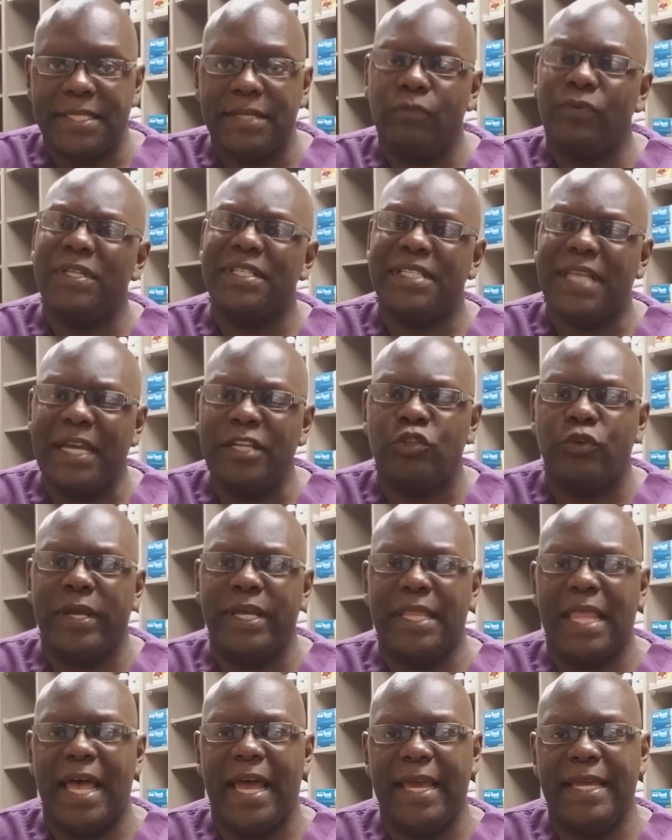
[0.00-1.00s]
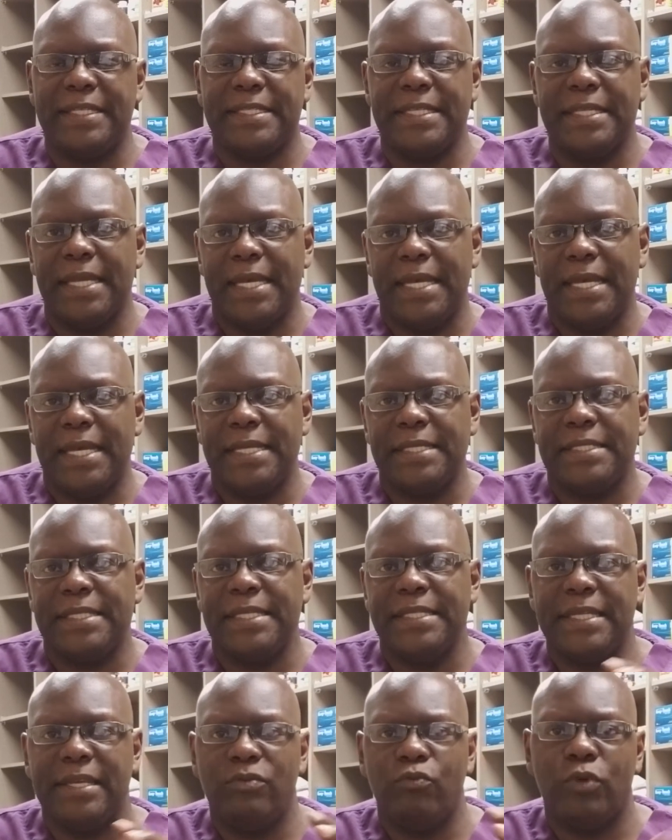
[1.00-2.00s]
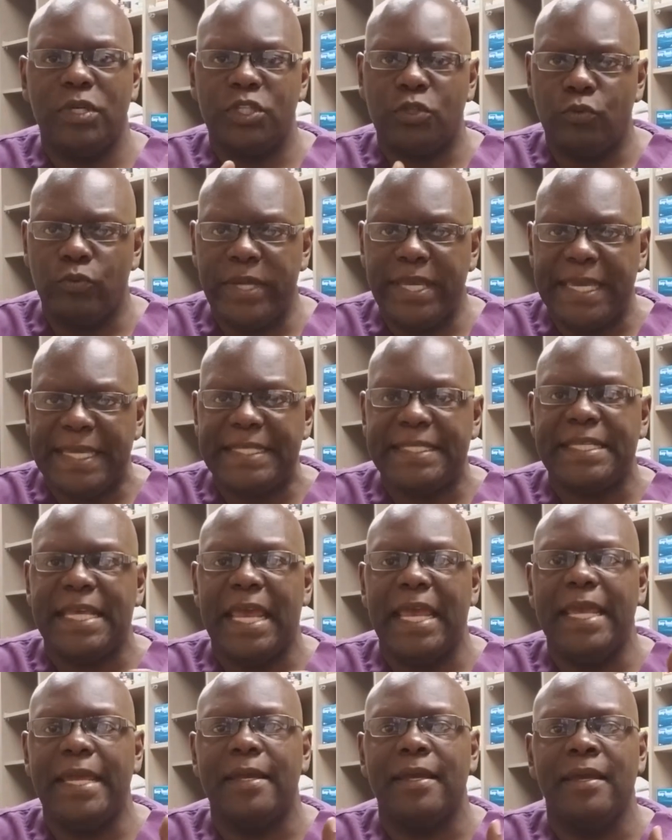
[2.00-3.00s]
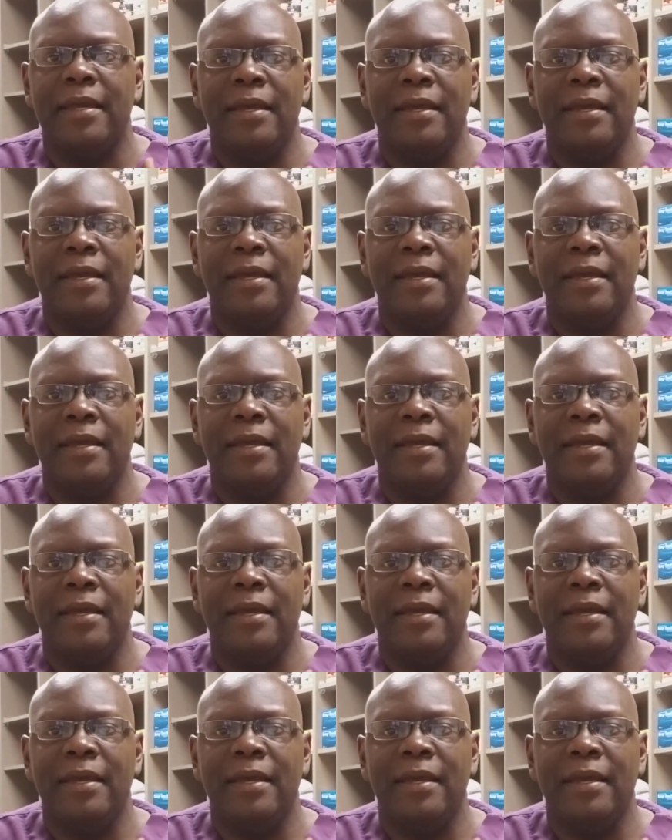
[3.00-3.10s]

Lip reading: And what citrate lyase does is that once we intake